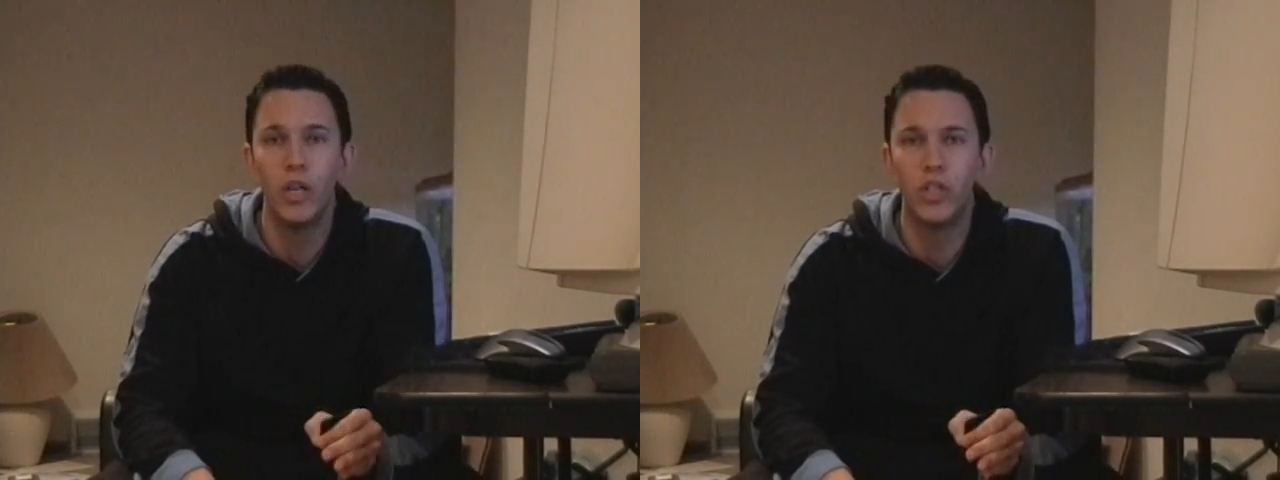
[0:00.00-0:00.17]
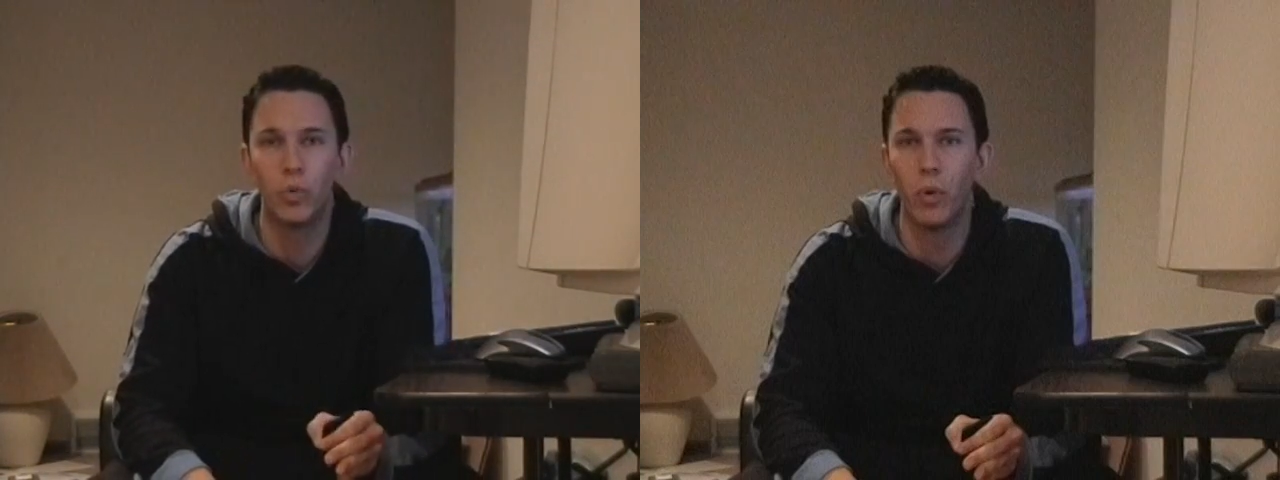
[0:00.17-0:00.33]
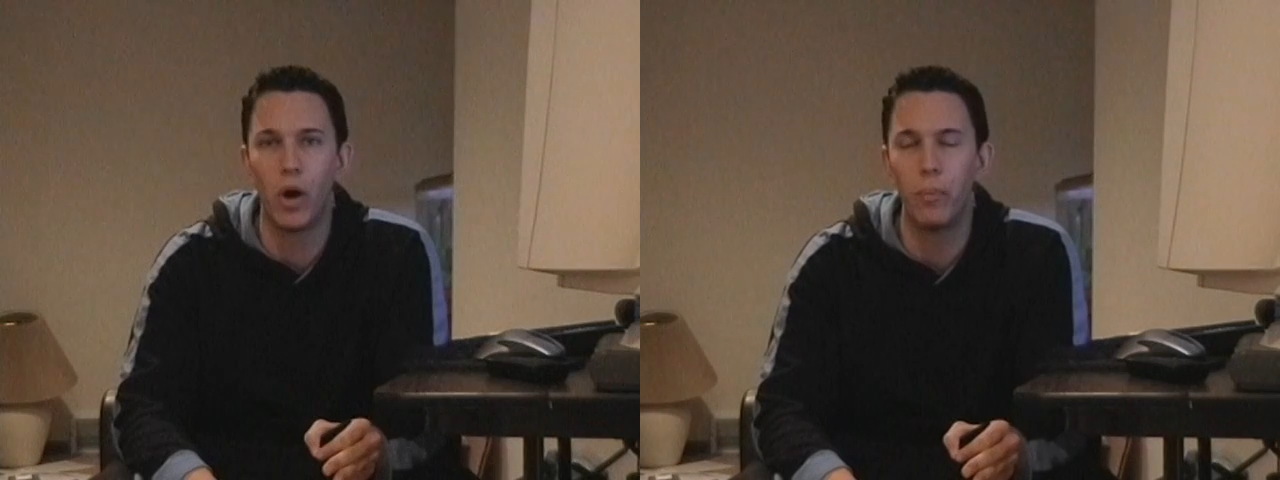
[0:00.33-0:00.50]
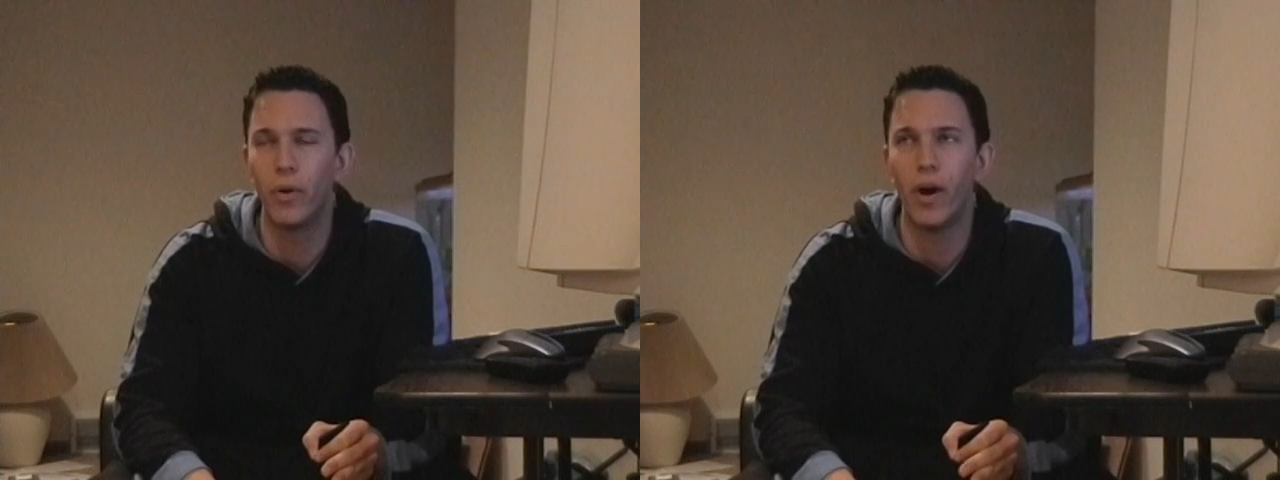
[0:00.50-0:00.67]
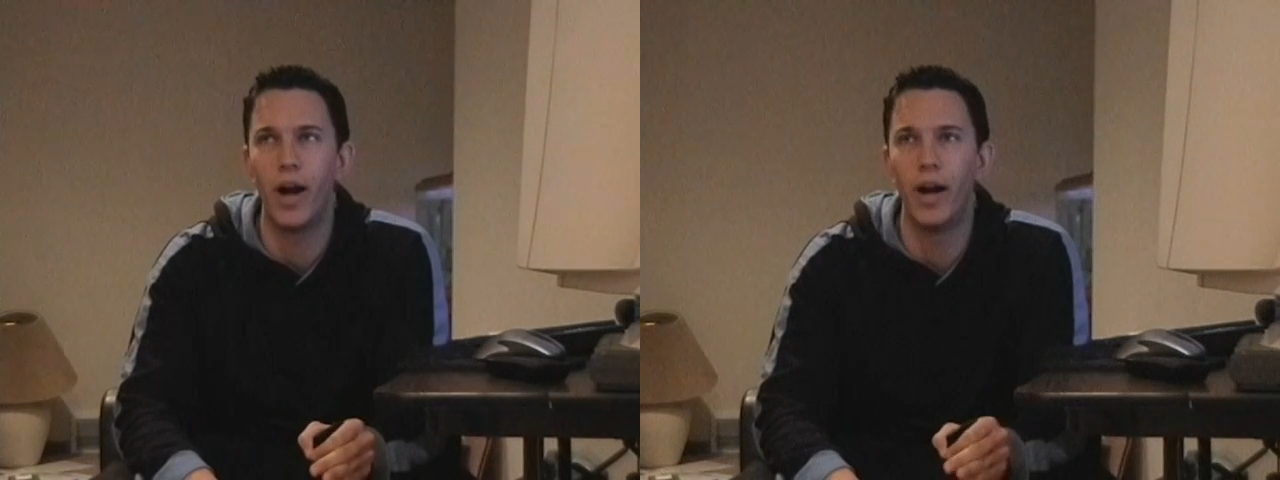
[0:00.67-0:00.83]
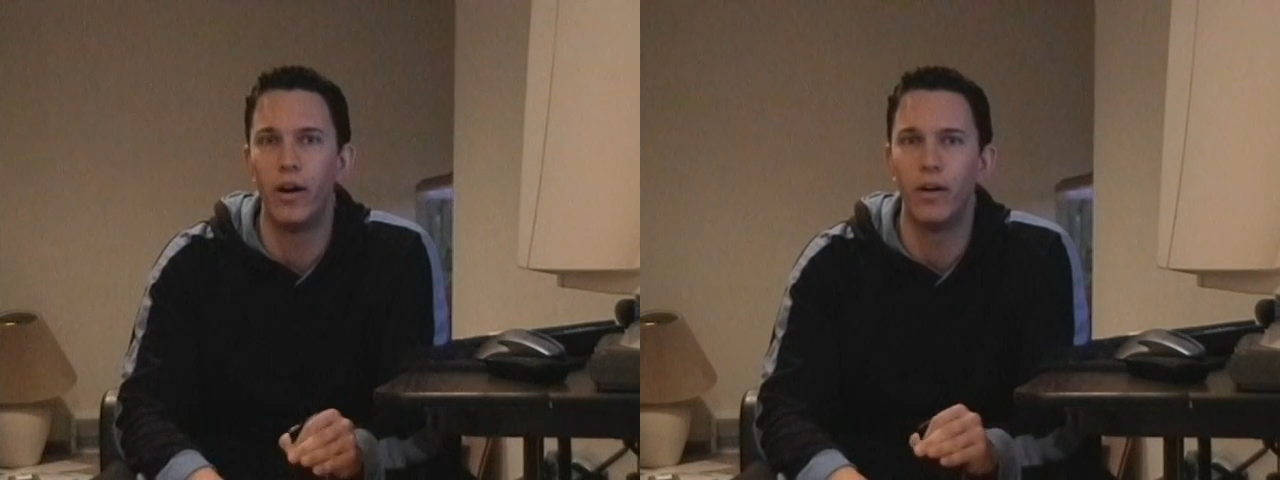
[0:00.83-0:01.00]
Terrell
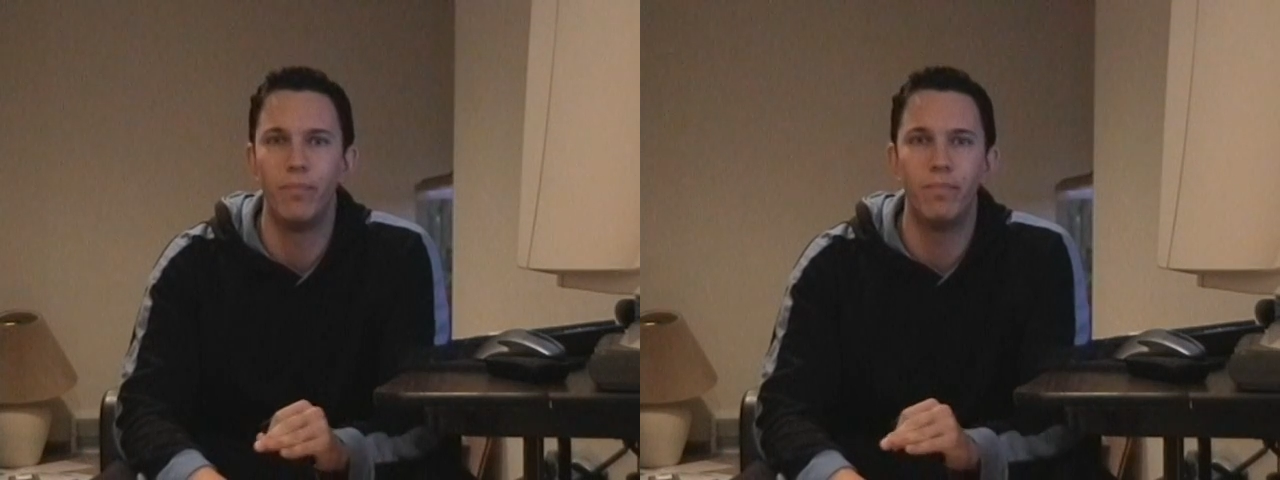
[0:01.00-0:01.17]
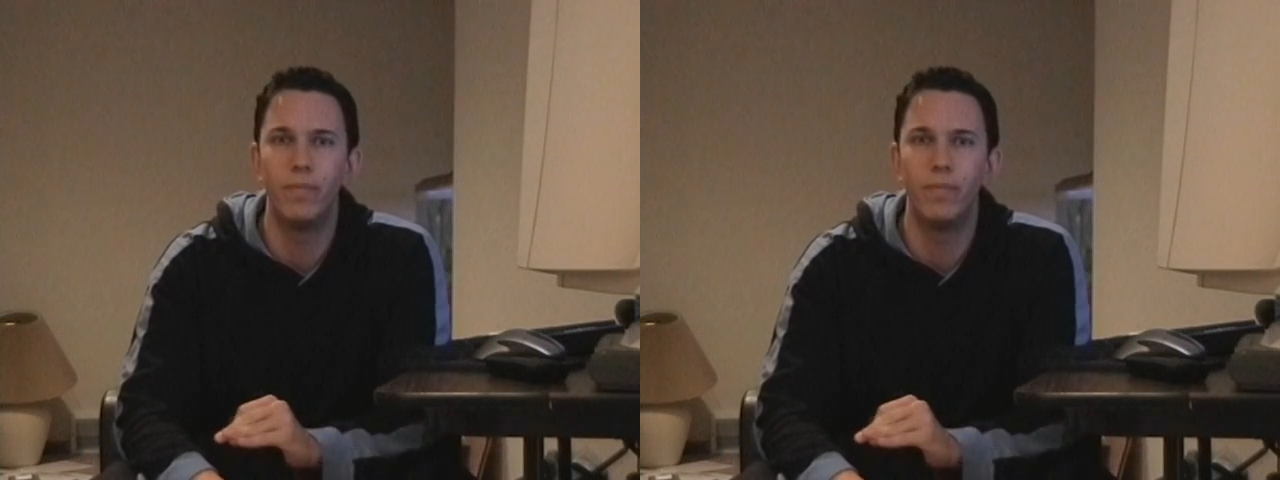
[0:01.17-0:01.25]
Pryor,